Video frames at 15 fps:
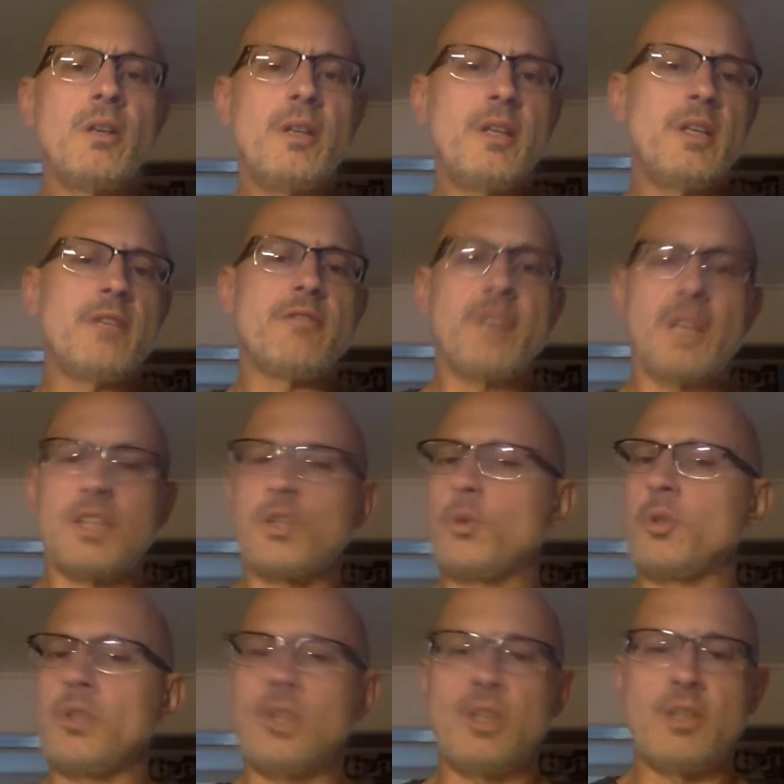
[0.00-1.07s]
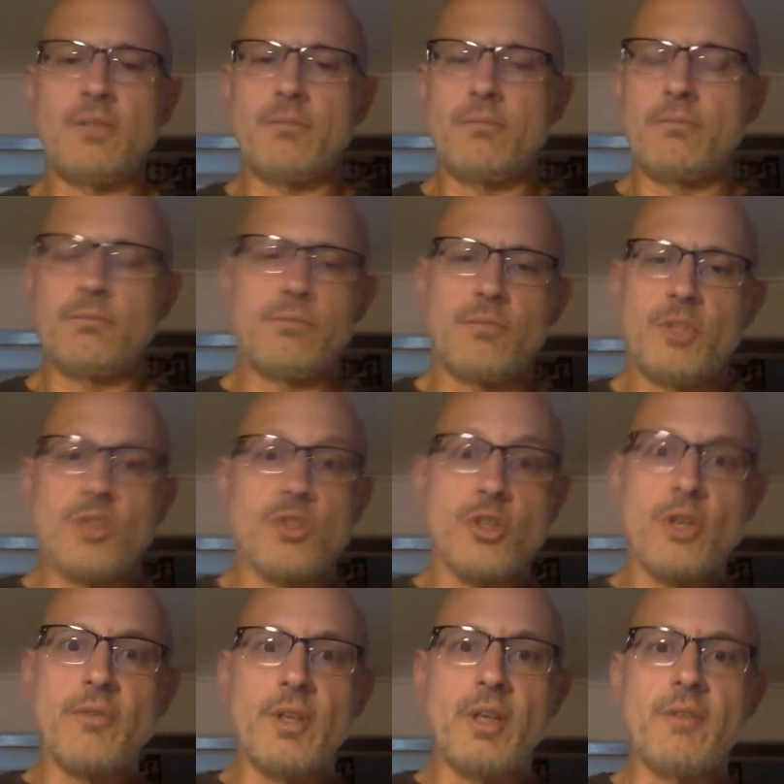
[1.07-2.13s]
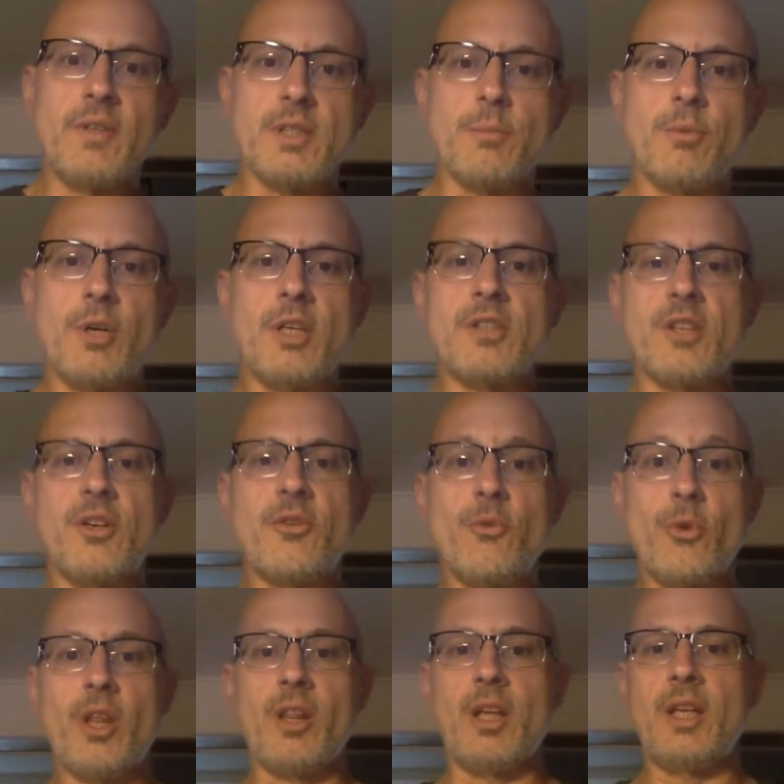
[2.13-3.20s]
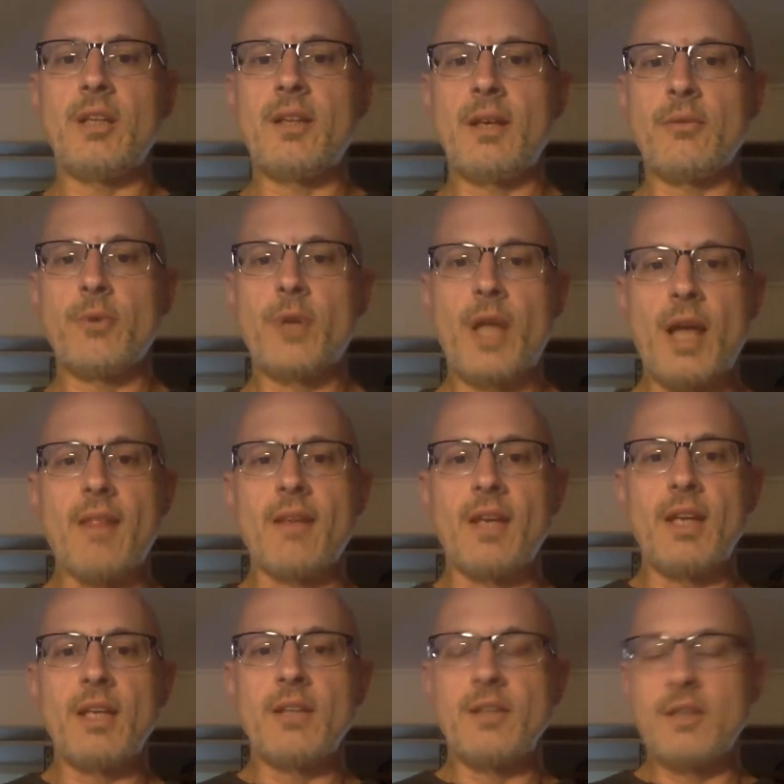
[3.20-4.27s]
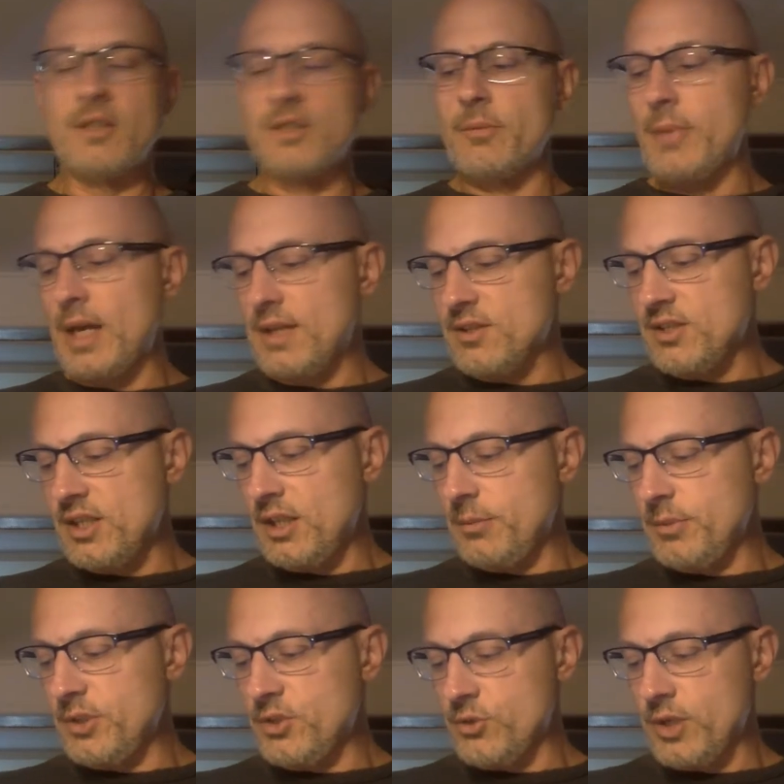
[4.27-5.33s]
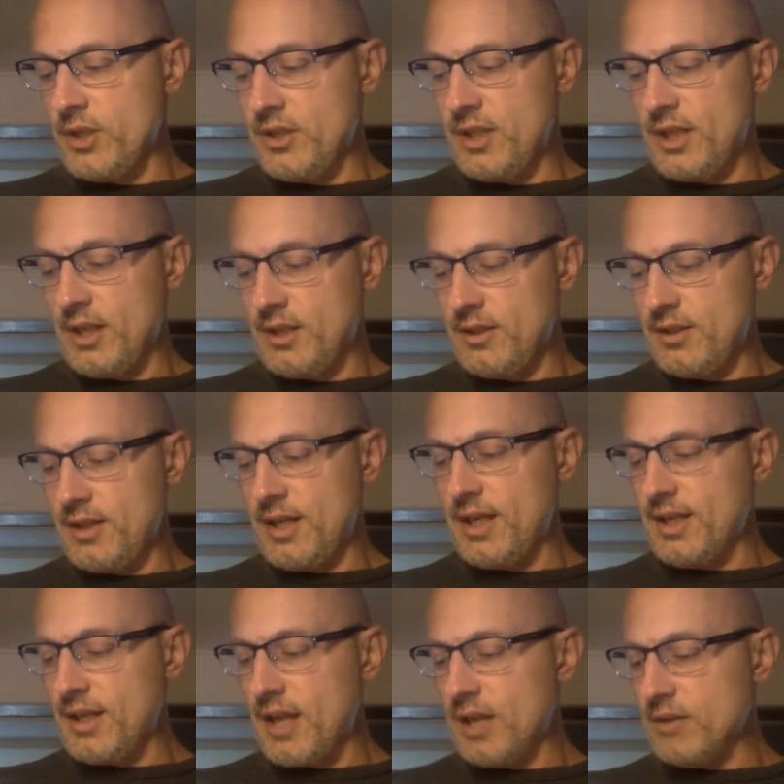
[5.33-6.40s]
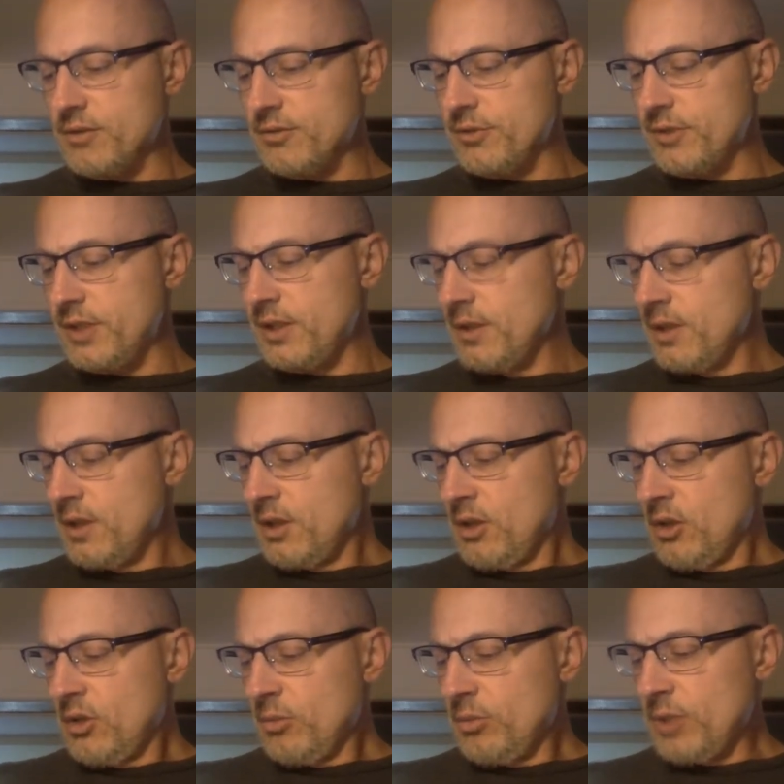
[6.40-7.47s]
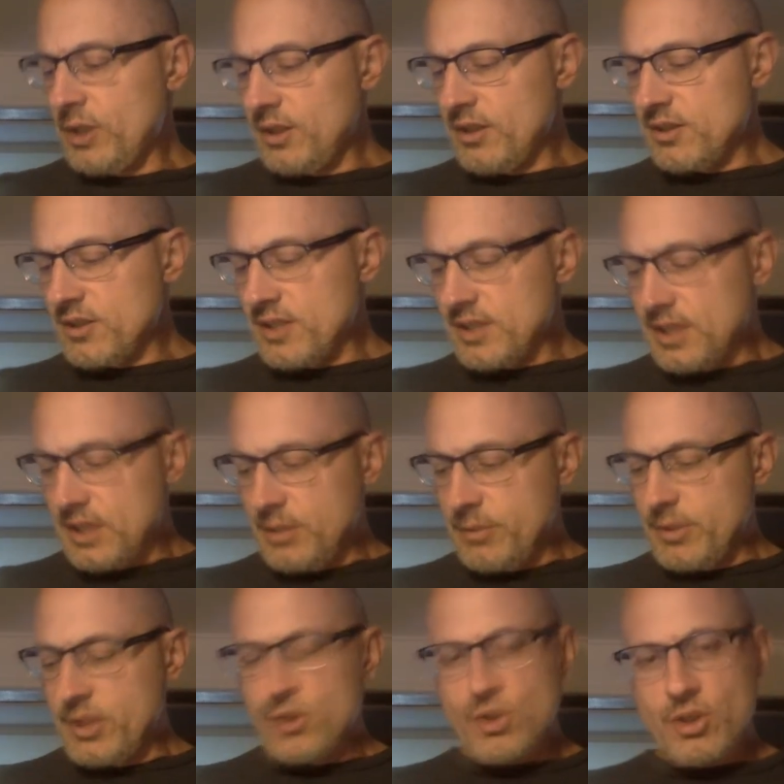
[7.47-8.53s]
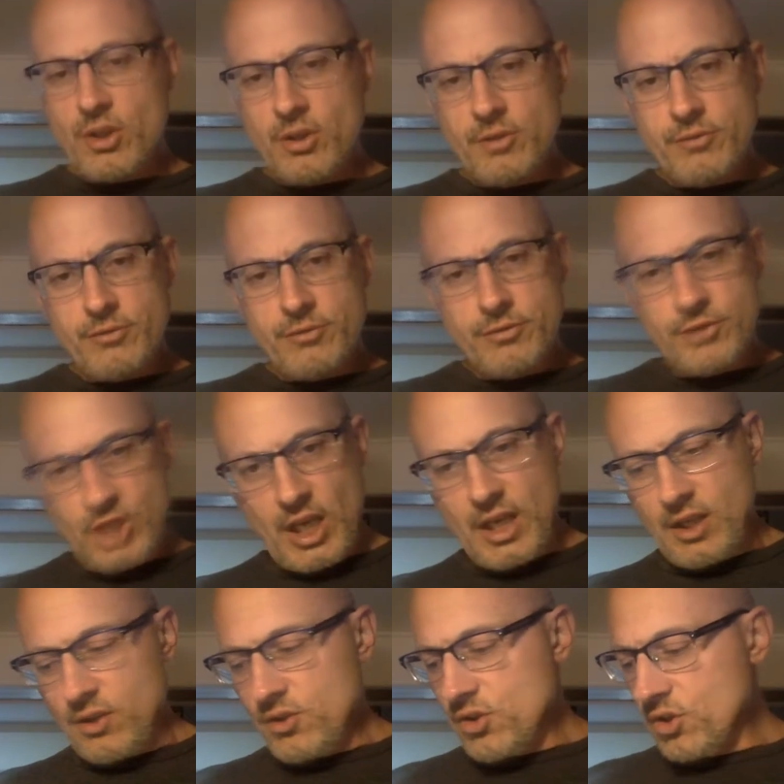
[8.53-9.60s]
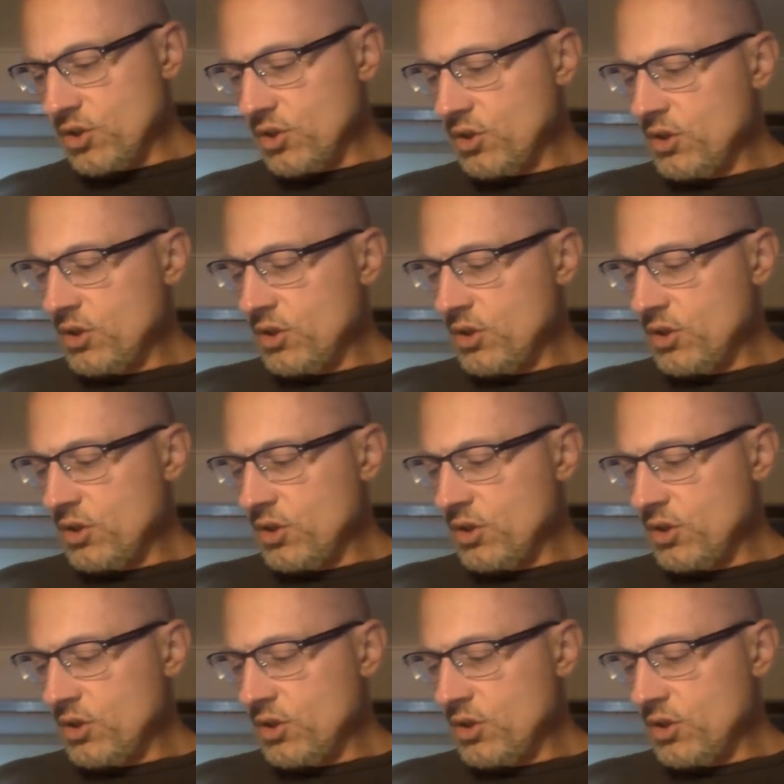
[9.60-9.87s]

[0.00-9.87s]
ineffectual and conservative as a president, really. The reality, it doesn't match the imagery and the iconography. But there's this image of change.